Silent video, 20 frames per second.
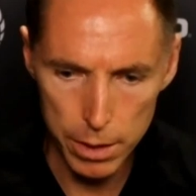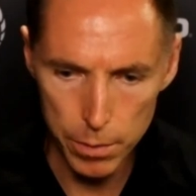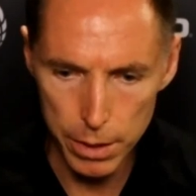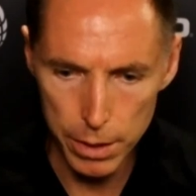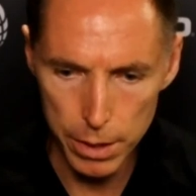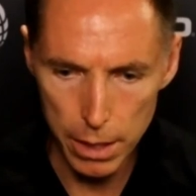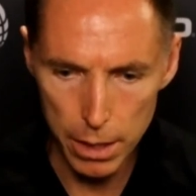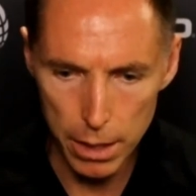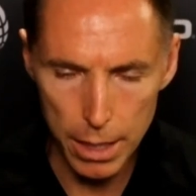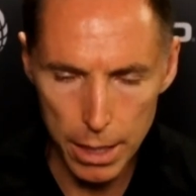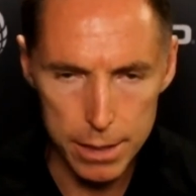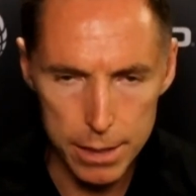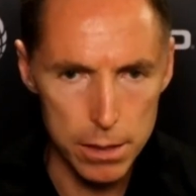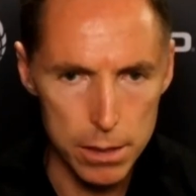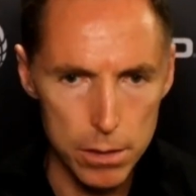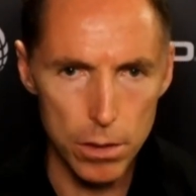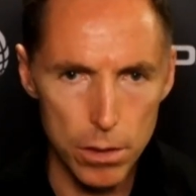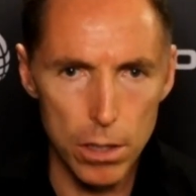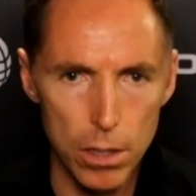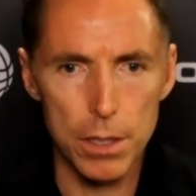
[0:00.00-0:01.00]
We got a lot to
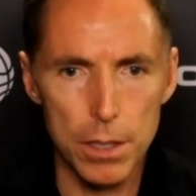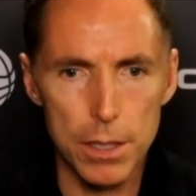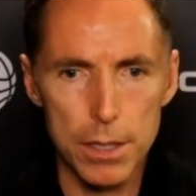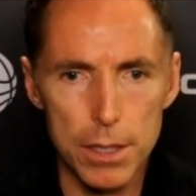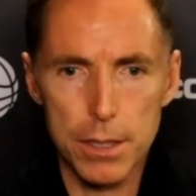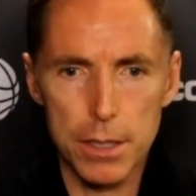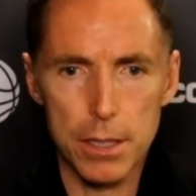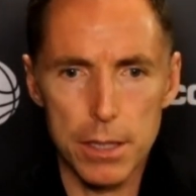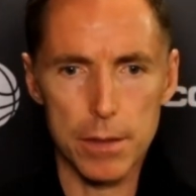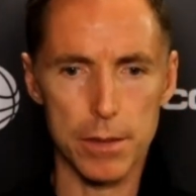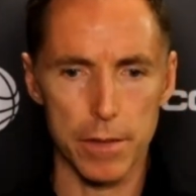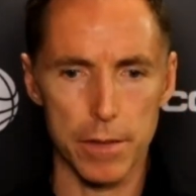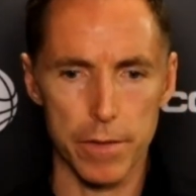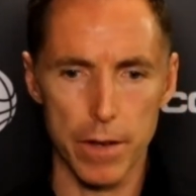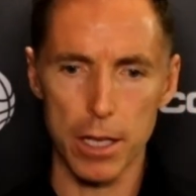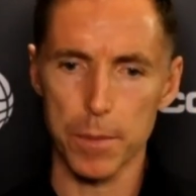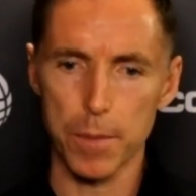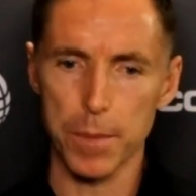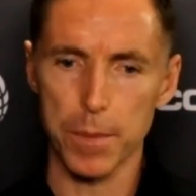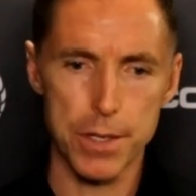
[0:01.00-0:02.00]
grow and to
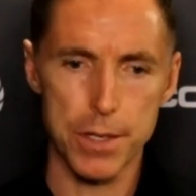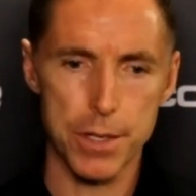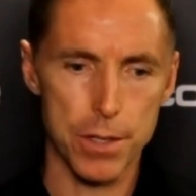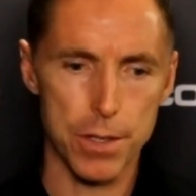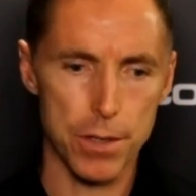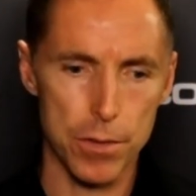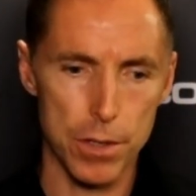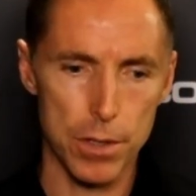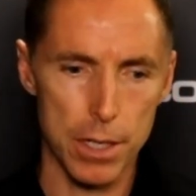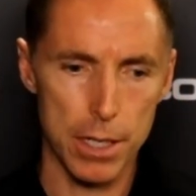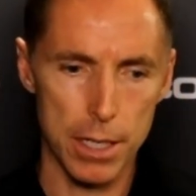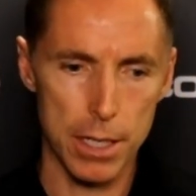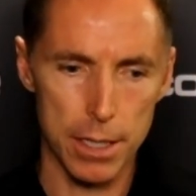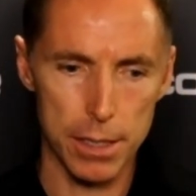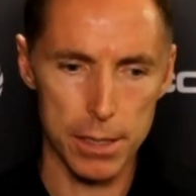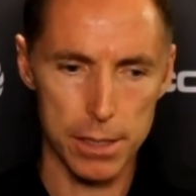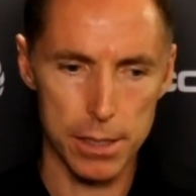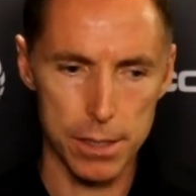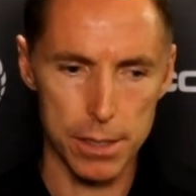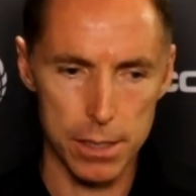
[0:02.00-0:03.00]
develop into, and
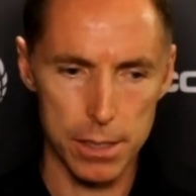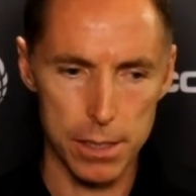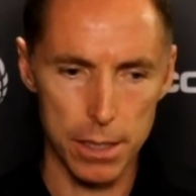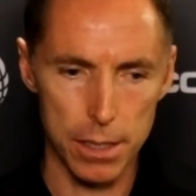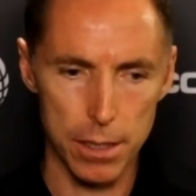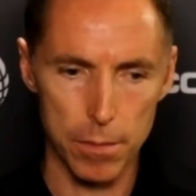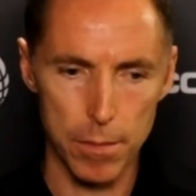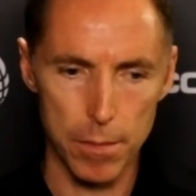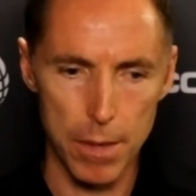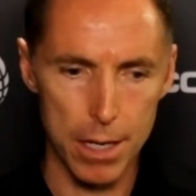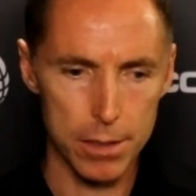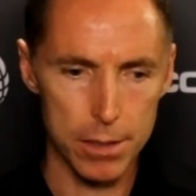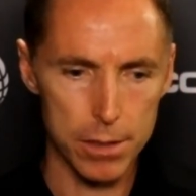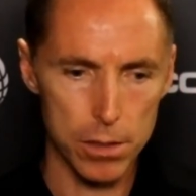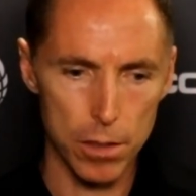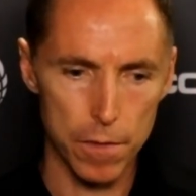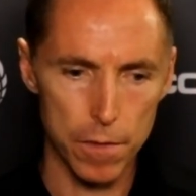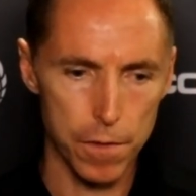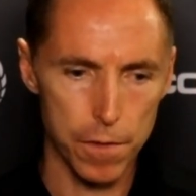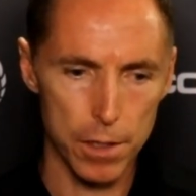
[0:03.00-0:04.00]
it's just a little
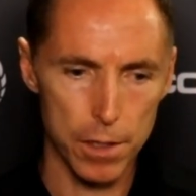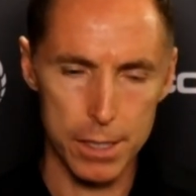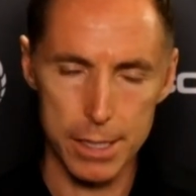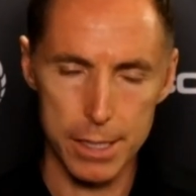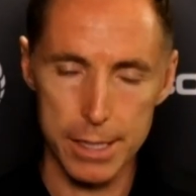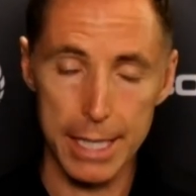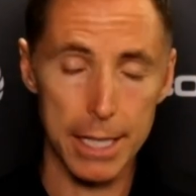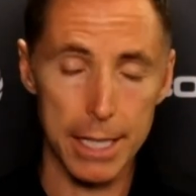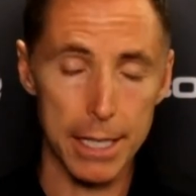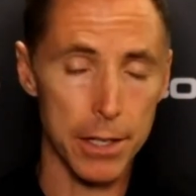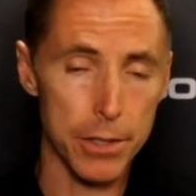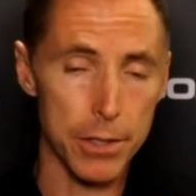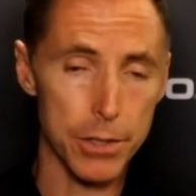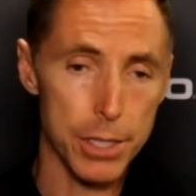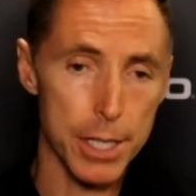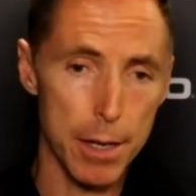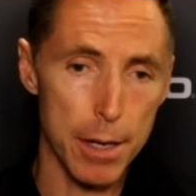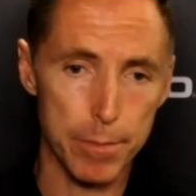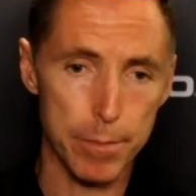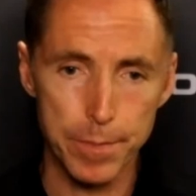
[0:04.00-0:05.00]
milestone for us to take another
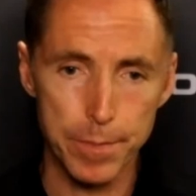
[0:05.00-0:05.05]
step.